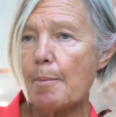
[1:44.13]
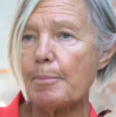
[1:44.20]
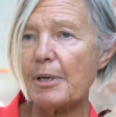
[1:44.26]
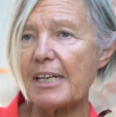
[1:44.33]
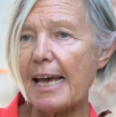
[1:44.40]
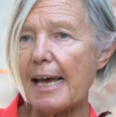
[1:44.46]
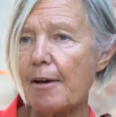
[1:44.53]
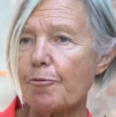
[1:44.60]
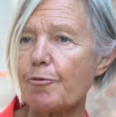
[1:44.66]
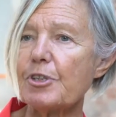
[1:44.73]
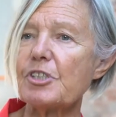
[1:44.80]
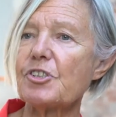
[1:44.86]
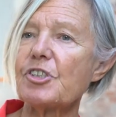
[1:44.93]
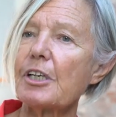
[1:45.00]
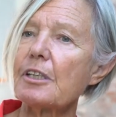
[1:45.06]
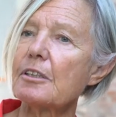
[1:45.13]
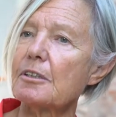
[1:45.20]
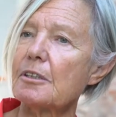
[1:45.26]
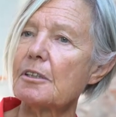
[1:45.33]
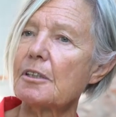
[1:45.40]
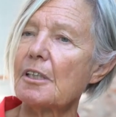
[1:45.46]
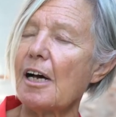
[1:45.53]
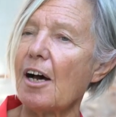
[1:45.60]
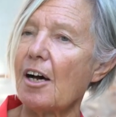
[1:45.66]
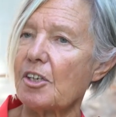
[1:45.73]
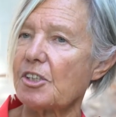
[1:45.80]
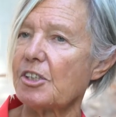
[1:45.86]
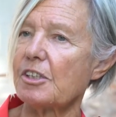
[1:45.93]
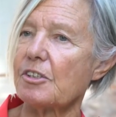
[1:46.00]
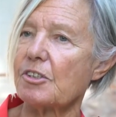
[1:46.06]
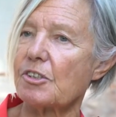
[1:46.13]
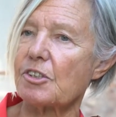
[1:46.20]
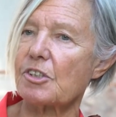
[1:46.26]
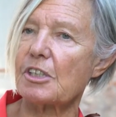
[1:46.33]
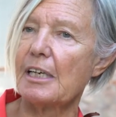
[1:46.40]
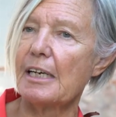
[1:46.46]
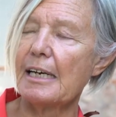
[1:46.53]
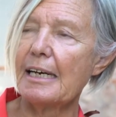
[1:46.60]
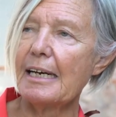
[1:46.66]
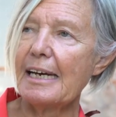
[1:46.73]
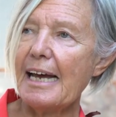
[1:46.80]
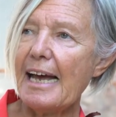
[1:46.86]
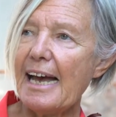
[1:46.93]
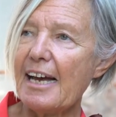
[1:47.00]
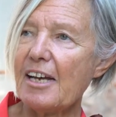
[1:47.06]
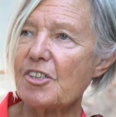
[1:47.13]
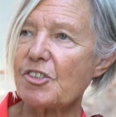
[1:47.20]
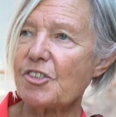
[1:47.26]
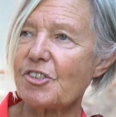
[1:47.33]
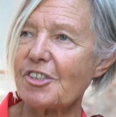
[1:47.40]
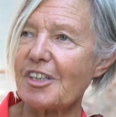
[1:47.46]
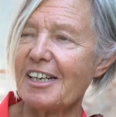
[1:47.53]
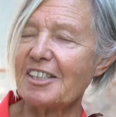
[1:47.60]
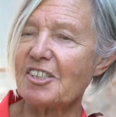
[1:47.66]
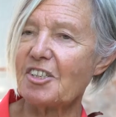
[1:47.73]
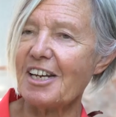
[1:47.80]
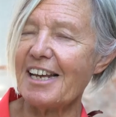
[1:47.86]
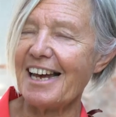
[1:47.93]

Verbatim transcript: but every single artist has, a,